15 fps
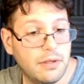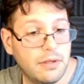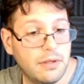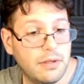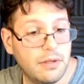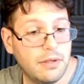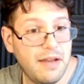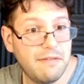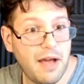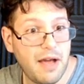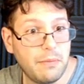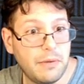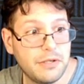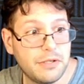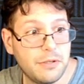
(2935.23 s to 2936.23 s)
And then if I
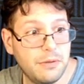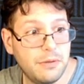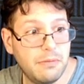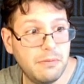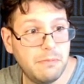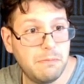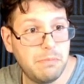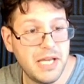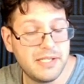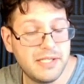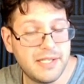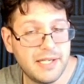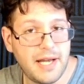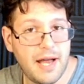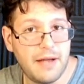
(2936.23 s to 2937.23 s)
were to piece
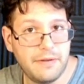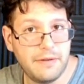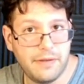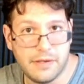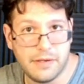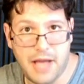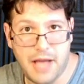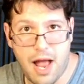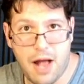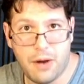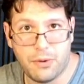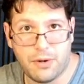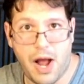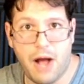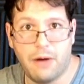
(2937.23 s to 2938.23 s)
together the
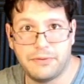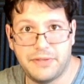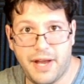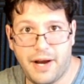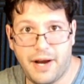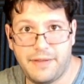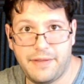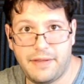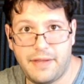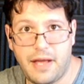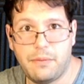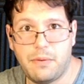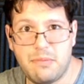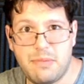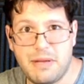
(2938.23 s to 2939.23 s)
tower out there, then
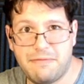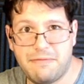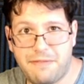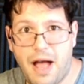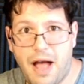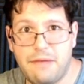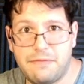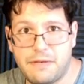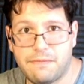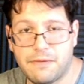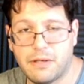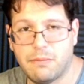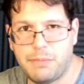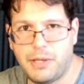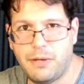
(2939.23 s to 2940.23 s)
that would be 5
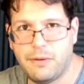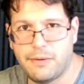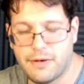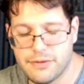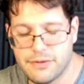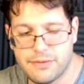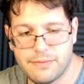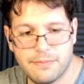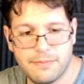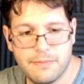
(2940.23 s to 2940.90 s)
different computers.